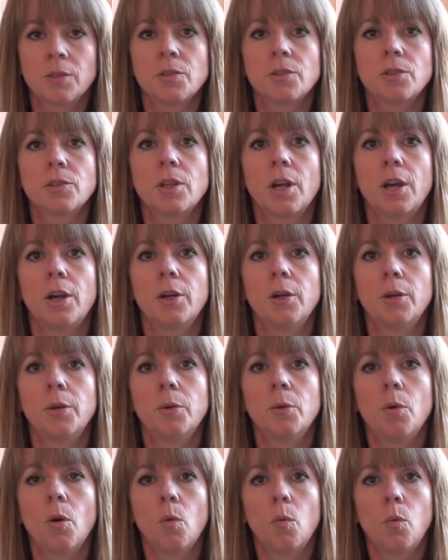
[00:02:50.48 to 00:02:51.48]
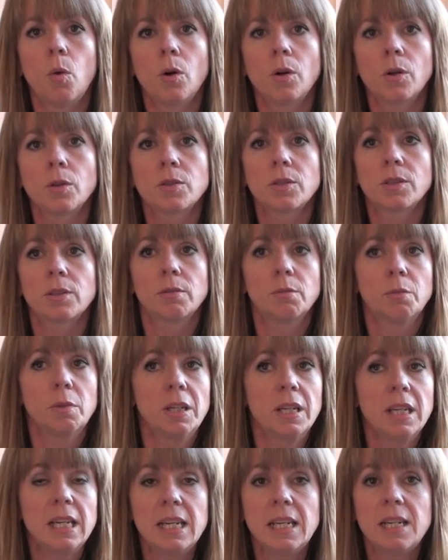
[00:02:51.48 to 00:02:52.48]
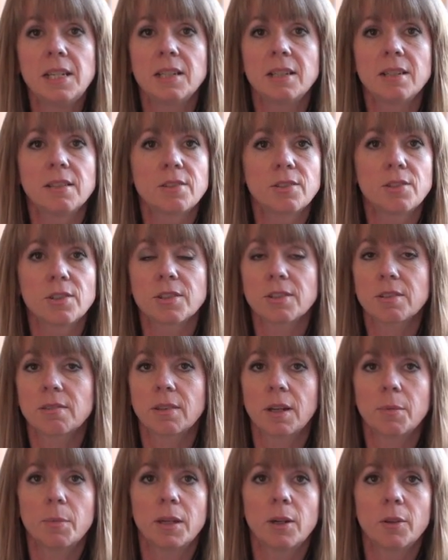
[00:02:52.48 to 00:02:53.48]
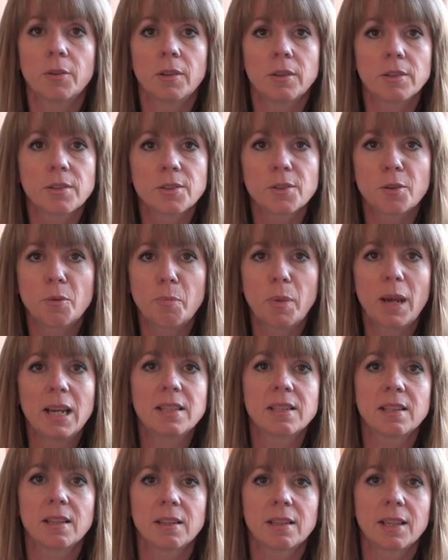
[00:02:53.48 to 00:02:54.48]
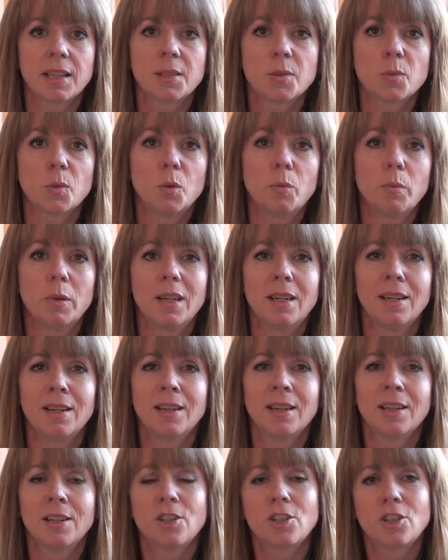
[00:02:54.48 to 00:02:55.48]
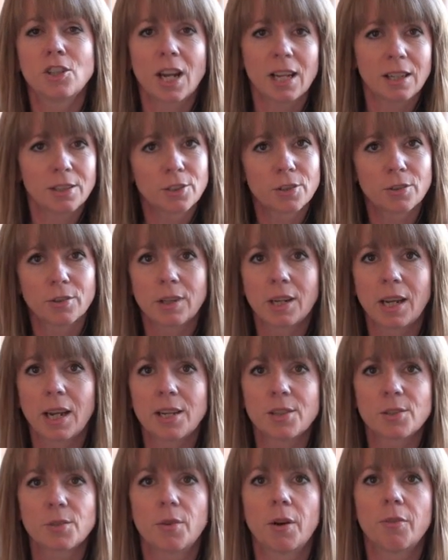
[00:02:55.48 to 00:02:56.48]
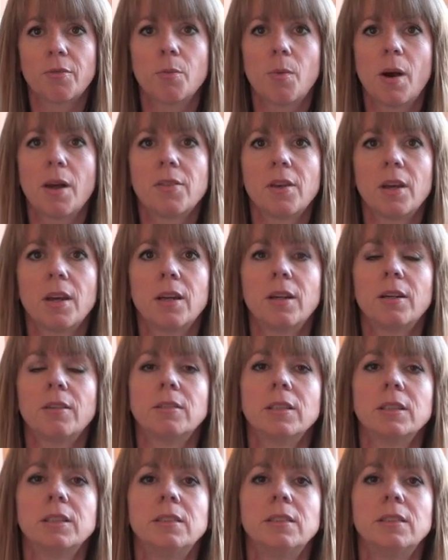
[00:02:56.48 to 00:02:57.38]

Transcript: So what we need is just, I mean, the sort of basic things would be shelter against rough weather,